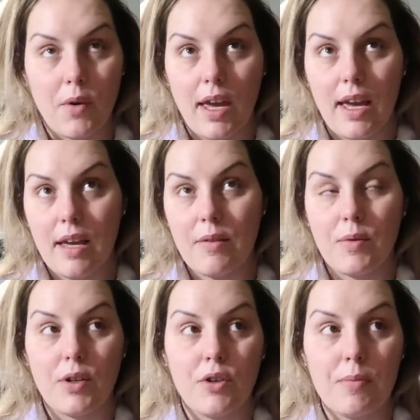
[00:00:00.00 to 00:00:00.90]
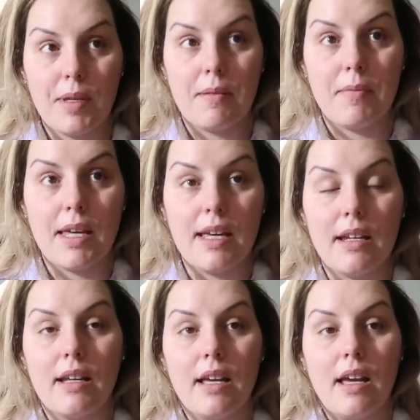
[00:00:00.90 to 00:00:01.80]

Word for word: okay, couldn't be the meat.